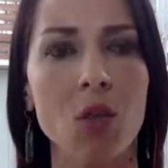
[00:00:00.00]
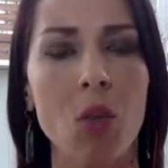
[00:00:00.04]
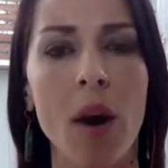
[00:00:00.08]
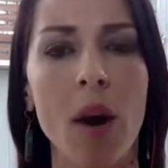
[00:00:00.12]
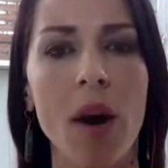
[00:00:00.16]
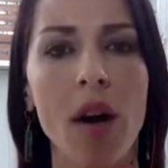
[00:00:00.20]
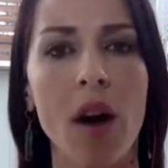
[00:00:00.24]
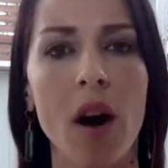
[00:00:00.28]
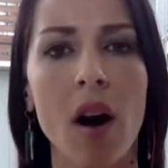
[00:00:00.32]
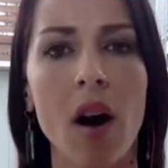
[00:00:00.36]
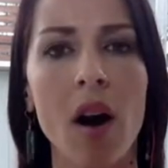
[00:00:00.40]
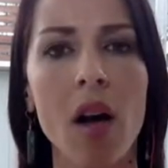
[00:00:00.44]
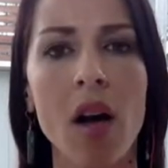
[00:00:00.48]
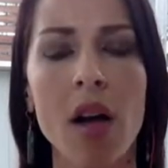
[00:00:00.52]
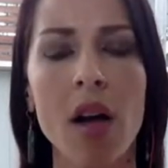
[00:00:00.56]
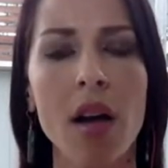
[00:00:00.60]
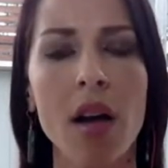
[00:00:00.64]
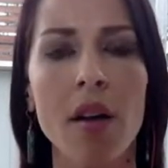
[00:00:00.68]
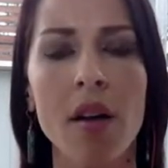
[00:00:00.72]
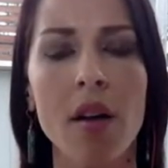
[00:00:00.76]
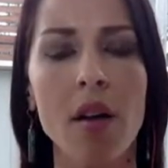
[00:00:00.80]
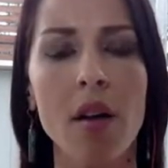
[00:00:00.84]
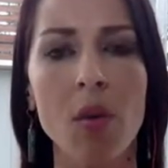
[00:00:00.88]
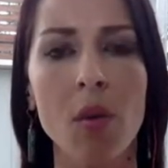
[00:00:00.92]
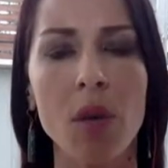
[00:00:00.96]

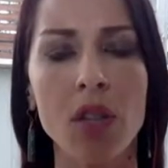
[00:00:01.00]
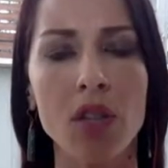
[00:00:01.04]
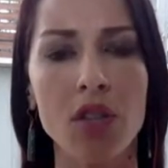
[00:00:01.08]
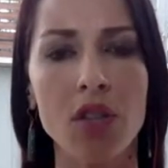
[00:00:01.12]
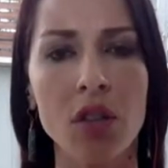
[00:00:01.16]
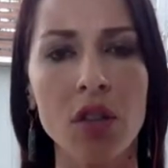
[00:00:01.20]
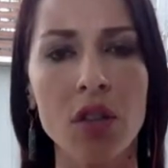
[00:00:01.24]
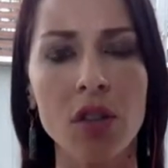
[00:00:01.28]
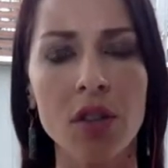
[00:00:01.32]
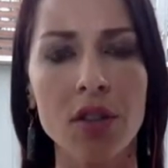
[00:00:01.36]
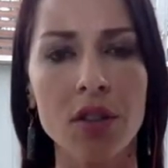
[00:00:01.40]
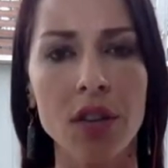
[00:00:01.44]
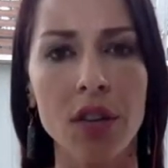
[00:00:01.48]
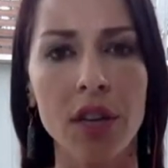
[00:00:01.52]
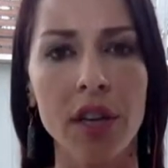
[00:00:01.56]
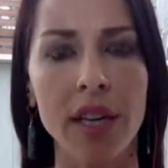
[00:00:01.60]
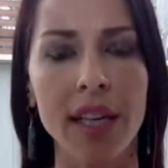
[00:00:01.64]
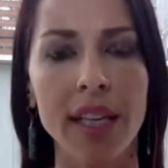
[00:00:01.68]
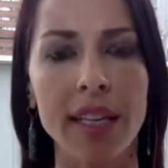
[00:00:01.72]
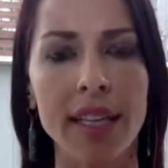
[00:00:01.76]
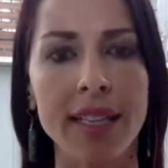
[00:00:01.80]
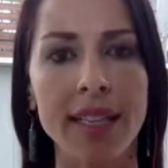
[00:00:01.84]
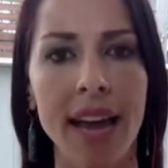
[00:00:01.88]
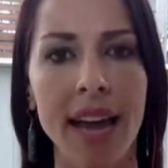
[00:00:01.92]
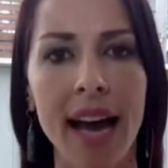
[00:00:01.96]
When journalists are
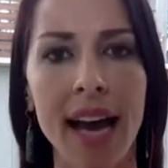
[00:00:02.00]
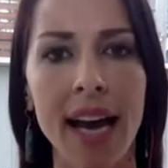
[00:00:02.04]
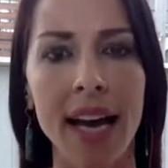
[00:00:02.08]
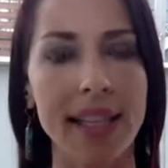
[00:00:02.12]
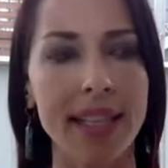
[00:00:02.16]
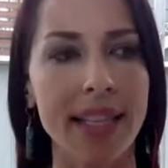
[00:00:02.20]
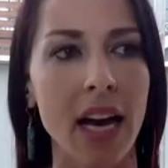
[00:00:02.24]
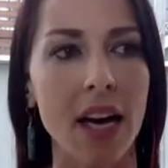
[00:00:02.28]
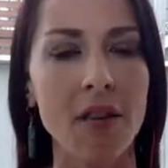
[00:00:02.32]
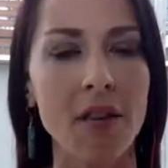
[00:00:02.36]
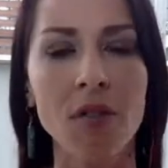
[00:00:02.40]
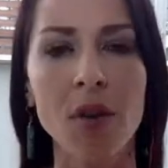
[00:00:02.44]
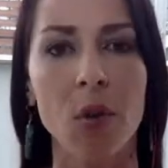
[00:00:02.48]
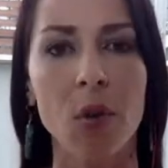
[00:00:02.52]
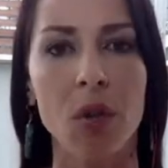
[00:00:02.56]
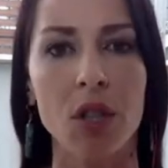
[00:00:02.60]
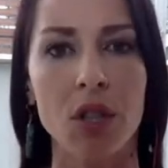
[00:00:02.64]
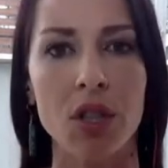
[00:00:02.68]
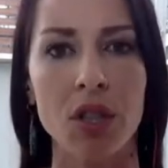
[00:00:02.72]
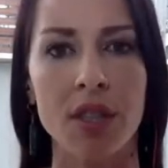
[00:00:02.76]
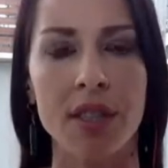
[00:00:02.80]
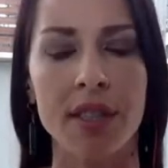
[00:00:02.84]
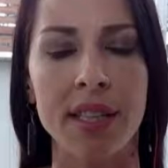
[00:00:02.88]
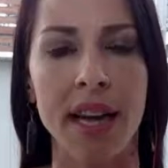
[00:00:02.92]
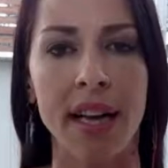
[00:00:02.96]
getting attacked, everyone
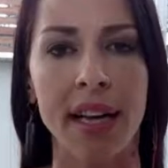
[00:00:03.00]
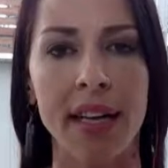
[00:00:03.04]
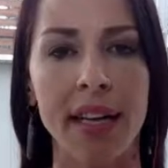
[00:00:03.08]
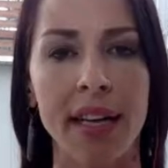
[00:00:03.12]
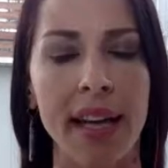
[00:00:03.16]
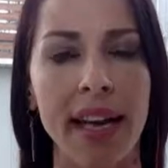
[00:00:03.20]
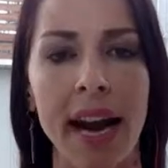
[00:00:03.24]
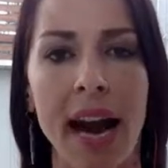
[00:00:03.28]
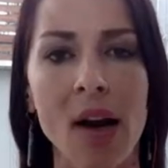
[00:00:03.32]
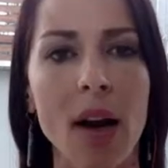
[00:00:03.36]
should stand in line.